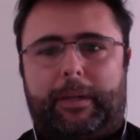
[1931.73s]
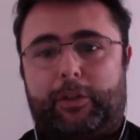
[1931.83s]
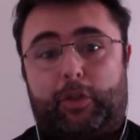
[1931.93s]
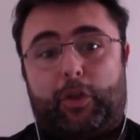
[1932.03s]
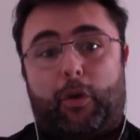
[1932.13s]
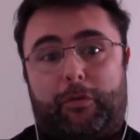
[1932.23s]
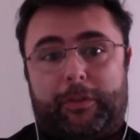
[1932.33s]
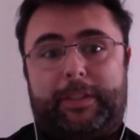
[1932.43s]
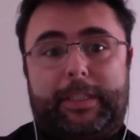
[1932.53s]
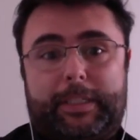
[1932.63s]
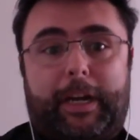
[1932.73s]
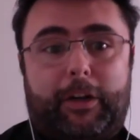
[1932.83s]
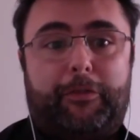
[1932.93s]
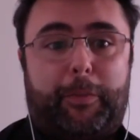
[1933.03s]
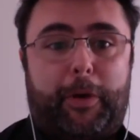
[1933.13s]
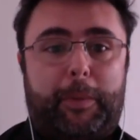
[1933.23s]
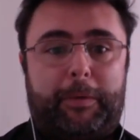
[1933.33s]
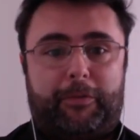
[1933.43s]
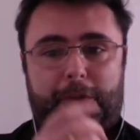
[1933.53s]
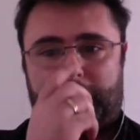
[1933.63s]
solve this kind of
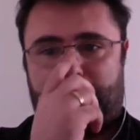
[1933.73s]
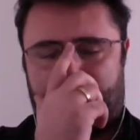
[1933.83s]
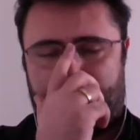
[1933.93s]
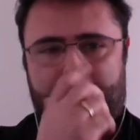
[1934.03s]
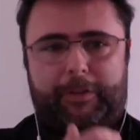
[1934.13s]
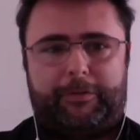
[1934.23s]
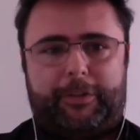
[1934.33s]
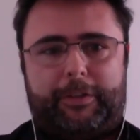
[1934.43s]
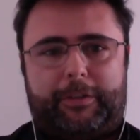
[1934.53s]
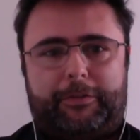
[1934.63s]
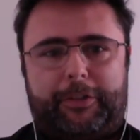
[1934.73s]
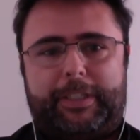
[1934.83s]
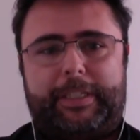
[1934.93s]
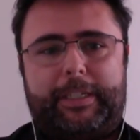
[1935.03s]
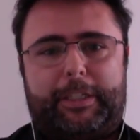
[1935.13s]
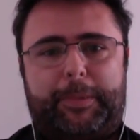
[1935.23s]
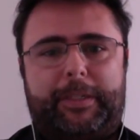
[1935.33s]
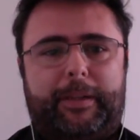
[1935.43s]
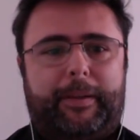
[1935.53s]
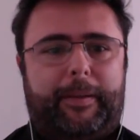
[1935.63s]
problem for this
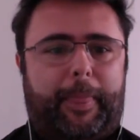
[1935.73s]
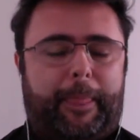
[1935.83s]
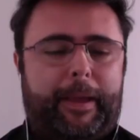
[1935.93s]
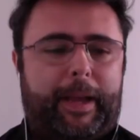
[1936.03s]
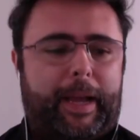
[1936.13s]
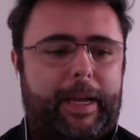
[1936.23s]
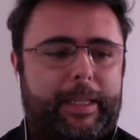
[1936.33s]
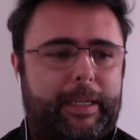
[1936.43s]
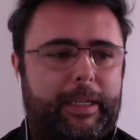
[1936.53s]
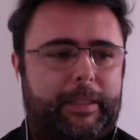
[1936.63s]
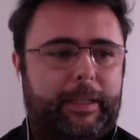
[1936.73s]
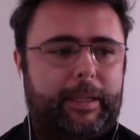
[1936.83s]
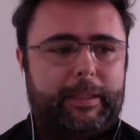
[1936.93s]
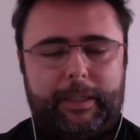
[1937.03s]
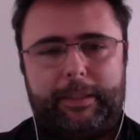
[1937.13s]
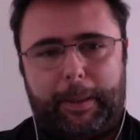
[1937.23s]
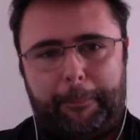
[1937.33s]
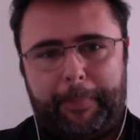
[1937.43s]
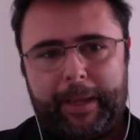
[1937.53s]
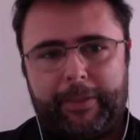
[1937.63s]
customer. Okay. And the
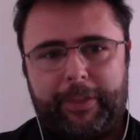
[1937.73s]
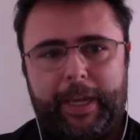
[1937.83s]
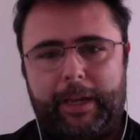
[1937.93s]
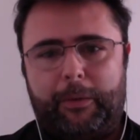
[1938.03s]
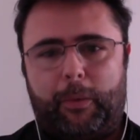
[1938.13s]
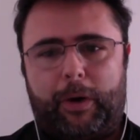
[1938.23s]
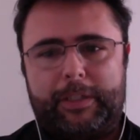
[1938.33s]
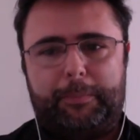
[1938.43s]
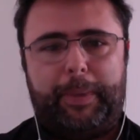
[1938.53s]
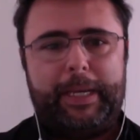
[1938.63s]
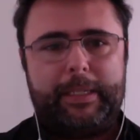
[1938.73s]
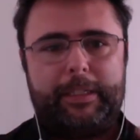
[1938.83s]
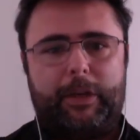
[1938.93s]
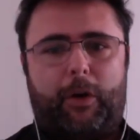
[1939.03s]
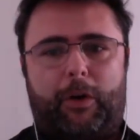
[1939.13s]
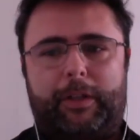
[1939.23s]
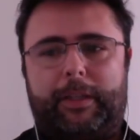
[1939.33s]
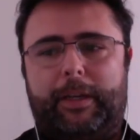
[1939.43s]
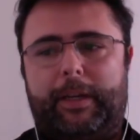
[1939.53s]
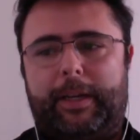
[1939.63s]
main thing was based
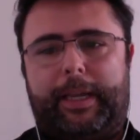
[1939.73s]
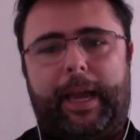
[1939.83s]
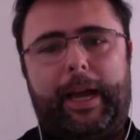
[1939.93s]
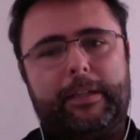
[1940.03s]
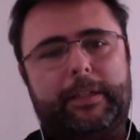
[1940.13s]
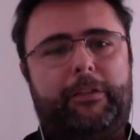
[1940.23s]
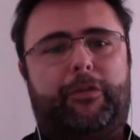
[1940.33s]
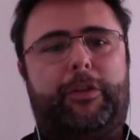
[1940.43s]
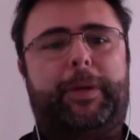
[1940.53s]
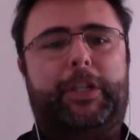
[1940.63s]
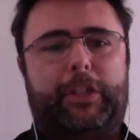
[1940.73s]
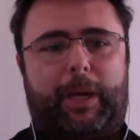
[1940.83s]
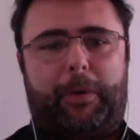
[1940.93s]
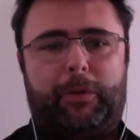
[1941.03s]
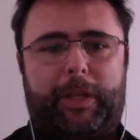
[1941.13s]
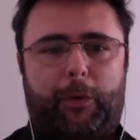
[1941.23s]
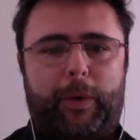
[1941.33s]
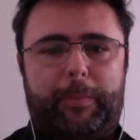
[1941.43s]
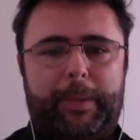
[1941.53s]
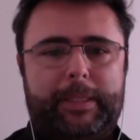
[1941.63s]
on gather the information about the
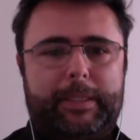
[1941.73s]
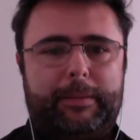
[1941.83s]
equipment